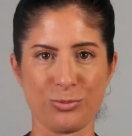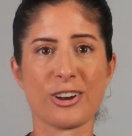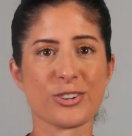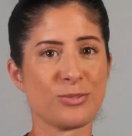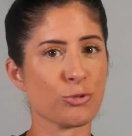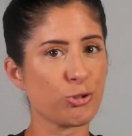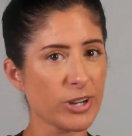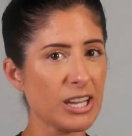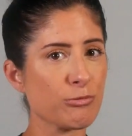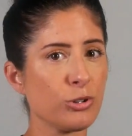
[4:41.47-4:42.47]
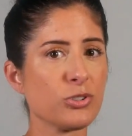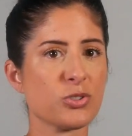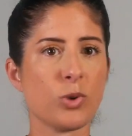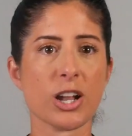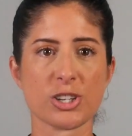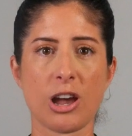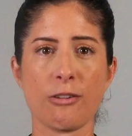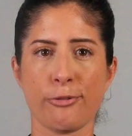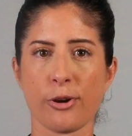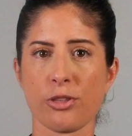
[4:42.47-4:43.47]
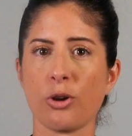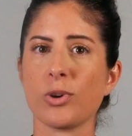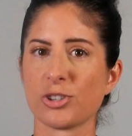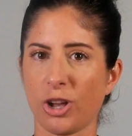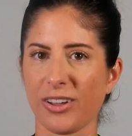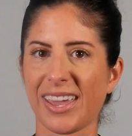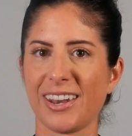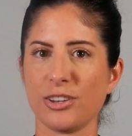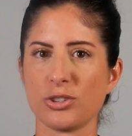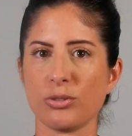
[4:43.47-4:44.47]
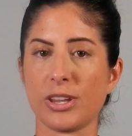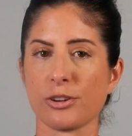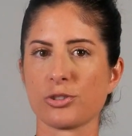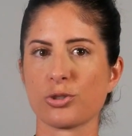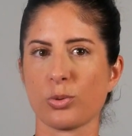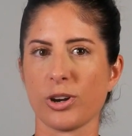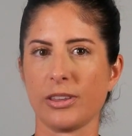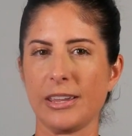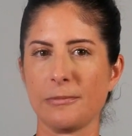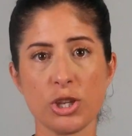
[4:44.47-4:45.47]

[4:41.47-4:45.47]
There are some tricky rules to watch out for though, which I'll get into here shortly.